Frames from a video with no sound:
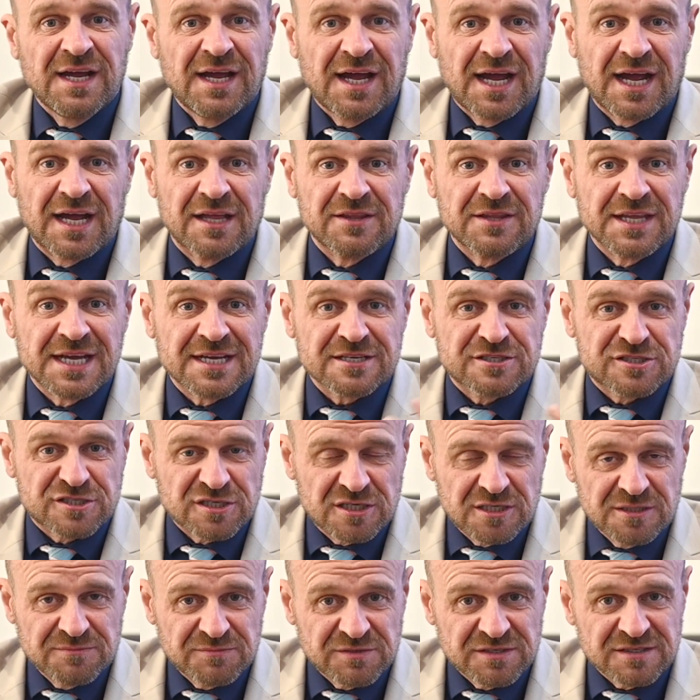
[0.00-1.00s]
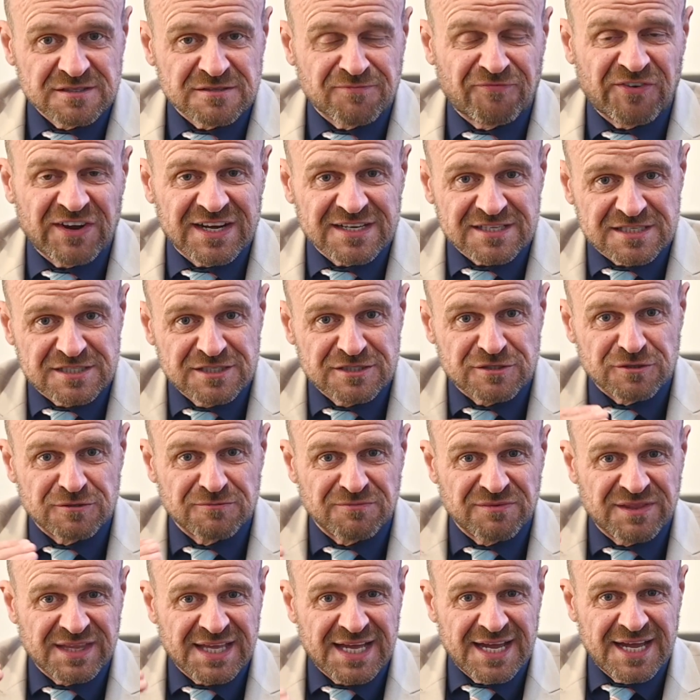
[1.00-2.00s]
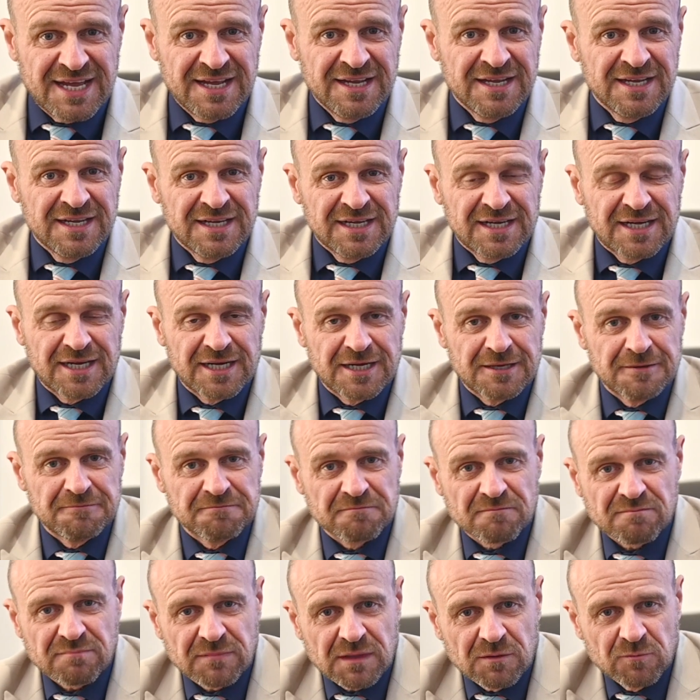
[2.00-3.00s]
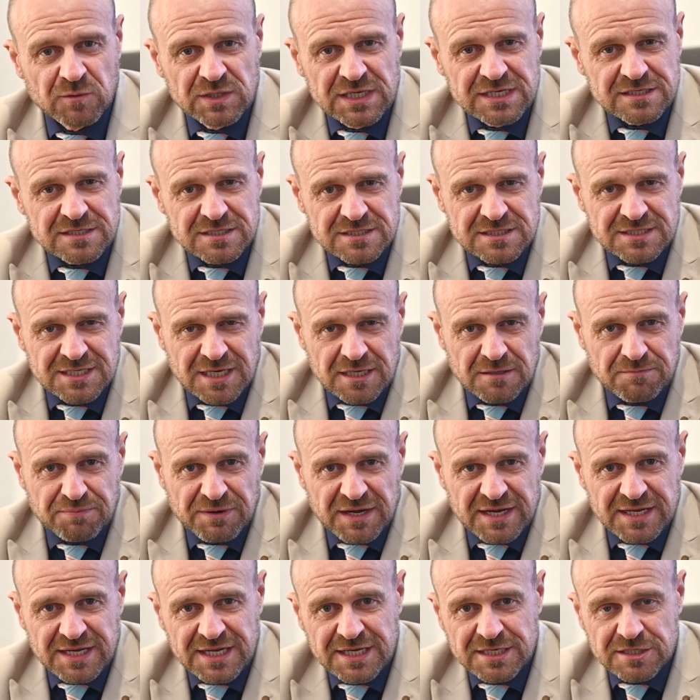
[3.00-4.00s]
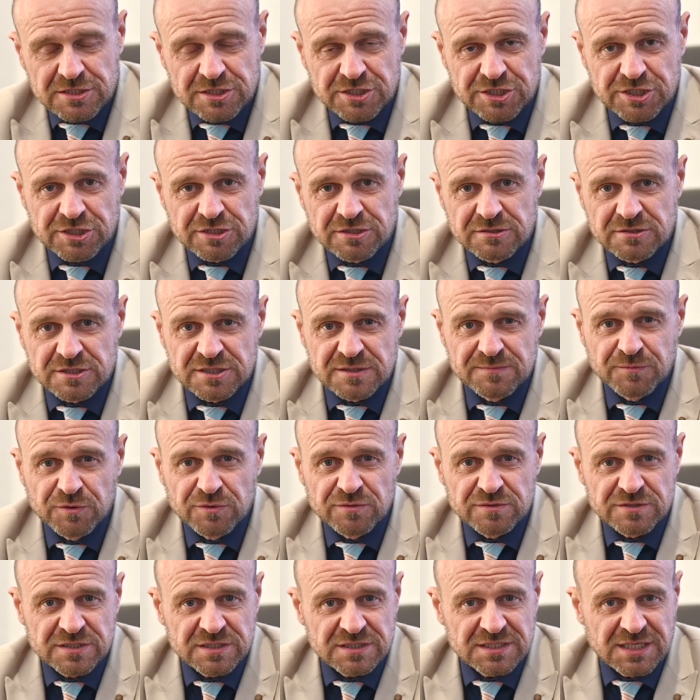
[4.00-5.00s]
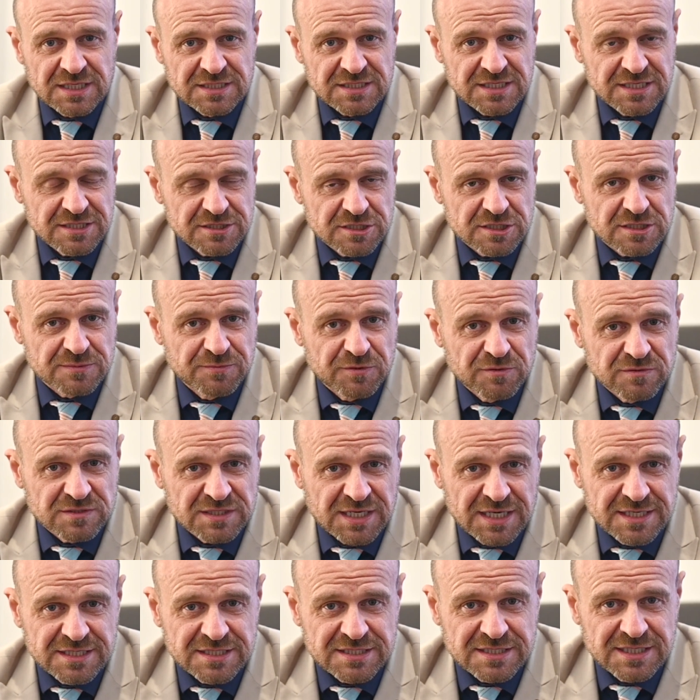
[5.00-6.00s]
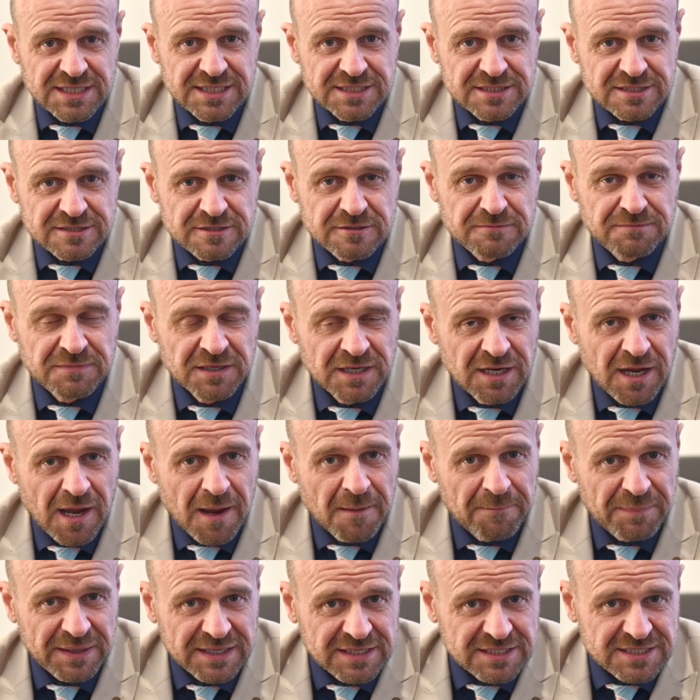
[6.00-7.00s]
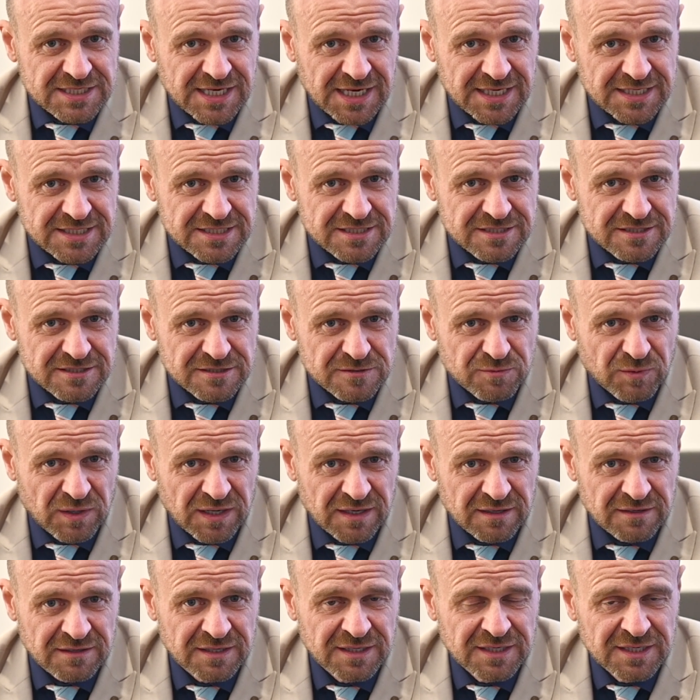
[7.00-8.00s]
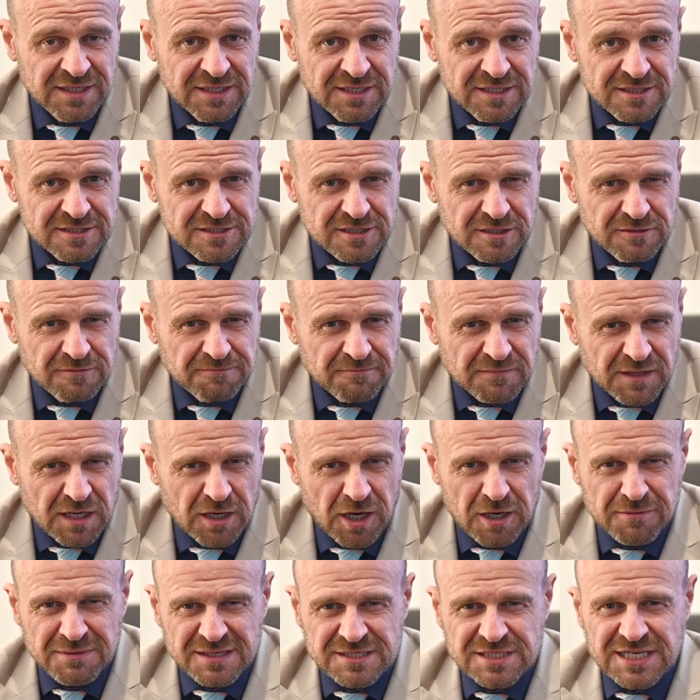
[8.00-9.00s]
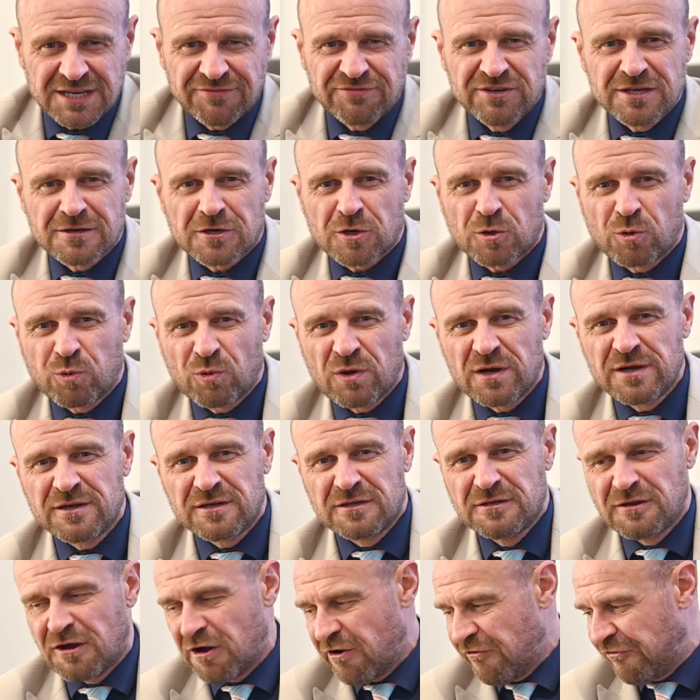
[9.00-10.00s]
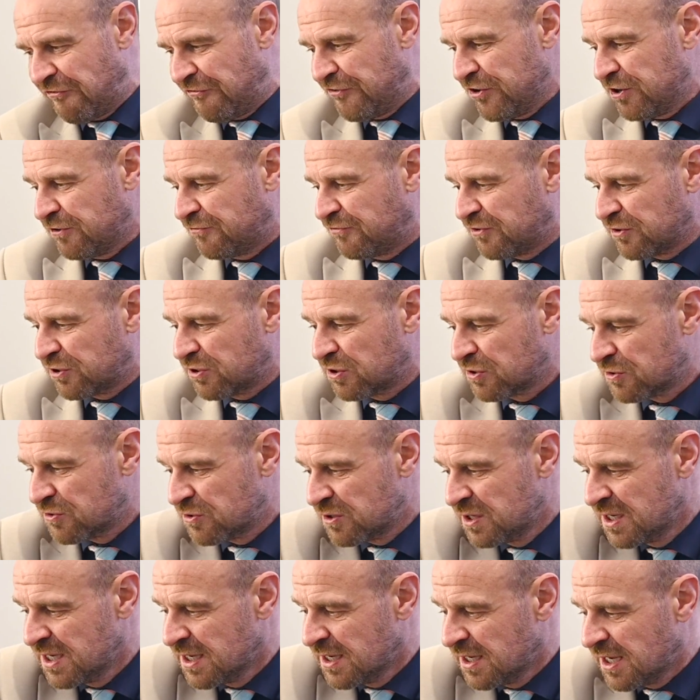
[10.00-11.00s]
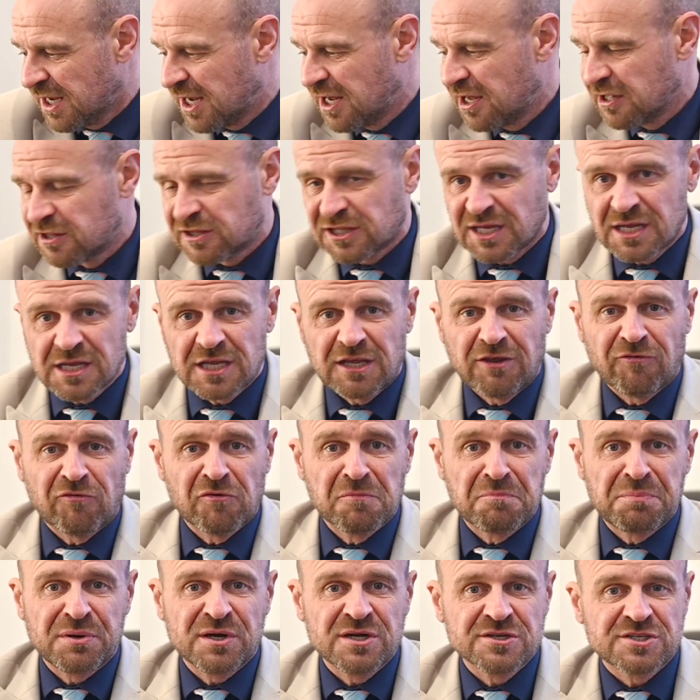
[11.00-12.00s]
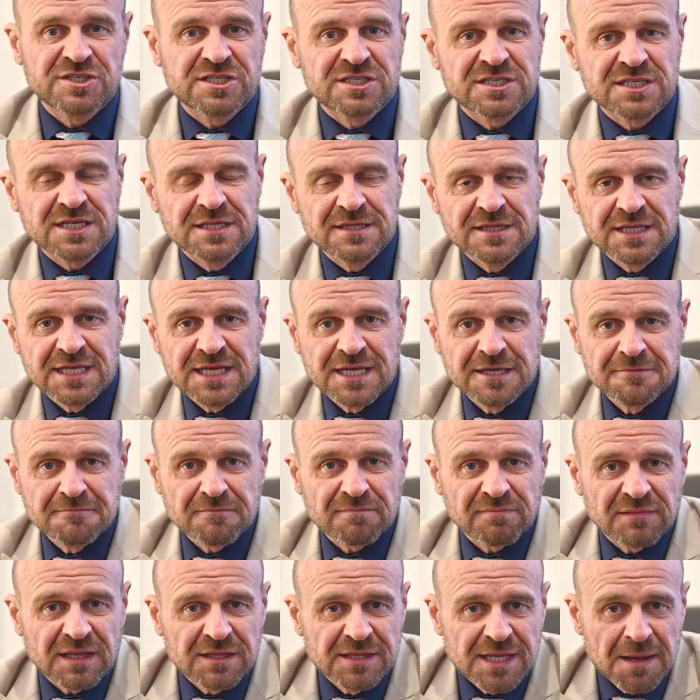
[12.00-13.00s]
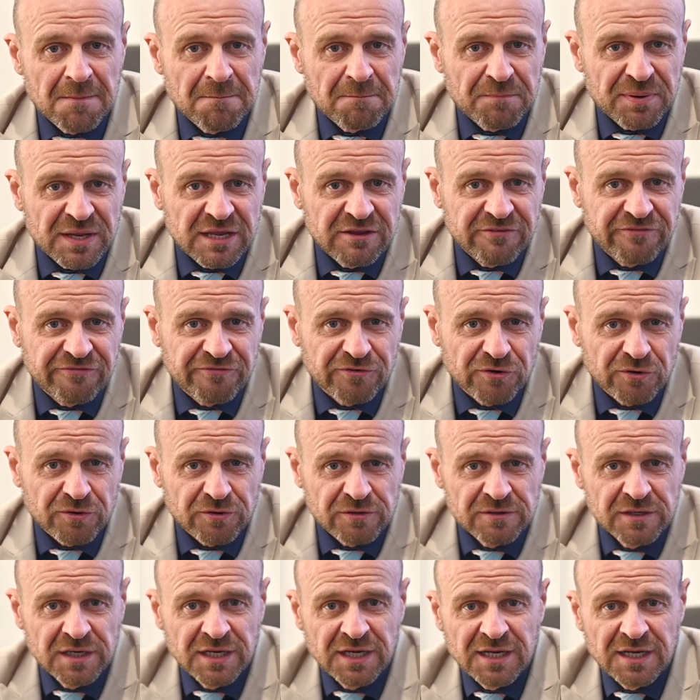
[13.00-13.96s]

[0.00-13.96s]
and the excitement factor's up there. We need to celebrate each small success. Each small taste leads to a big taste as well. So I hope that's given you quite a lot of food for thought. Thank you for purchasing the MP4 for